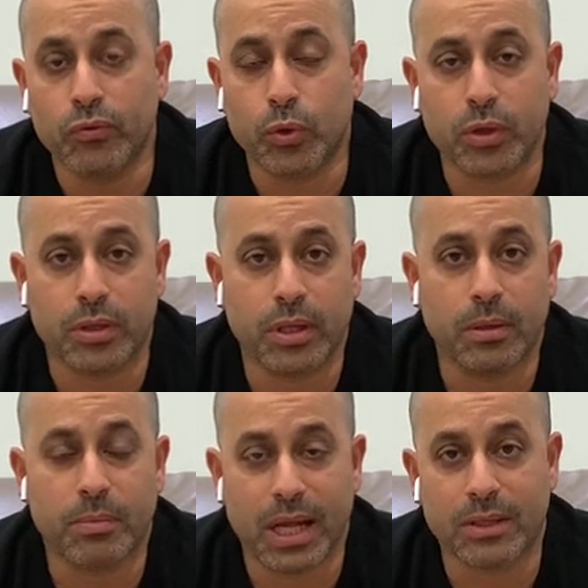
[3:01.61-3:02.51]
for the
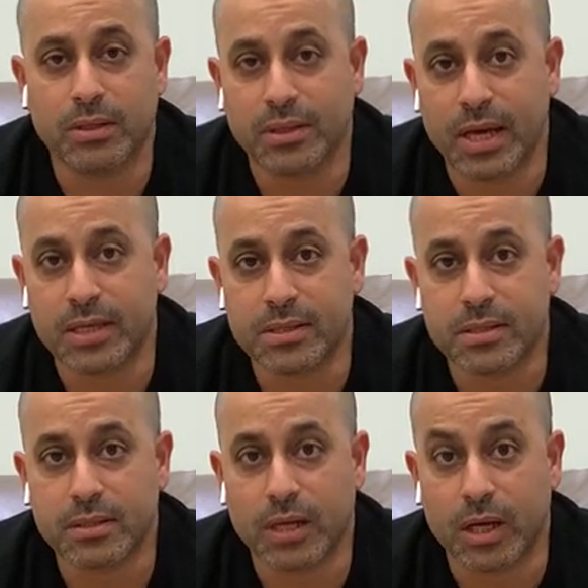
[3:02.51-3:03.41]
palatal
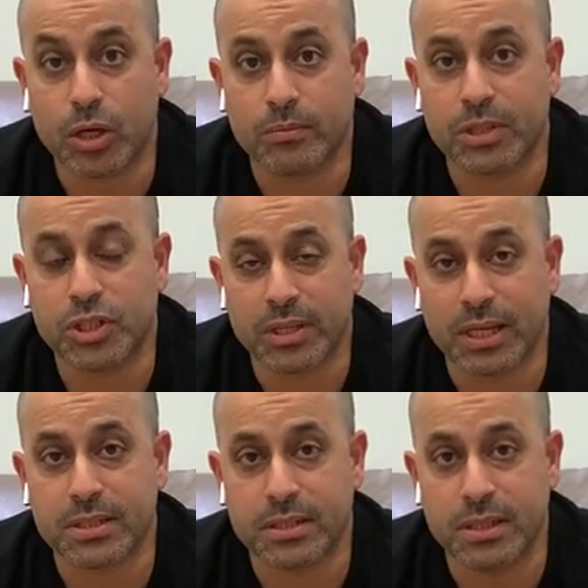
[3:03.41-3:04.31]
tads and how much
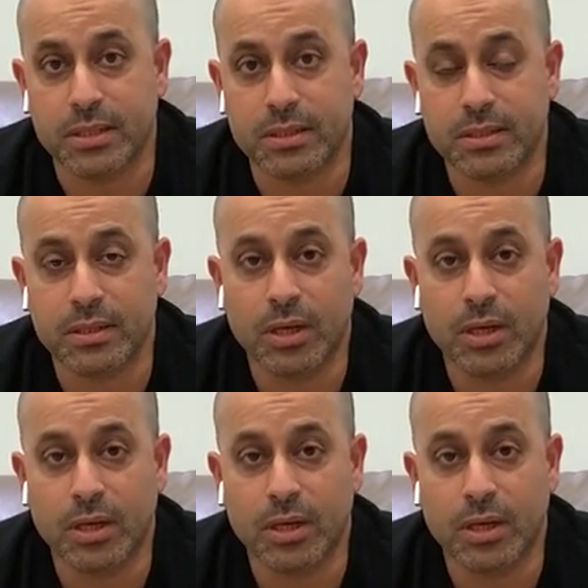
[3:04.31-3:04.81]
tads needed?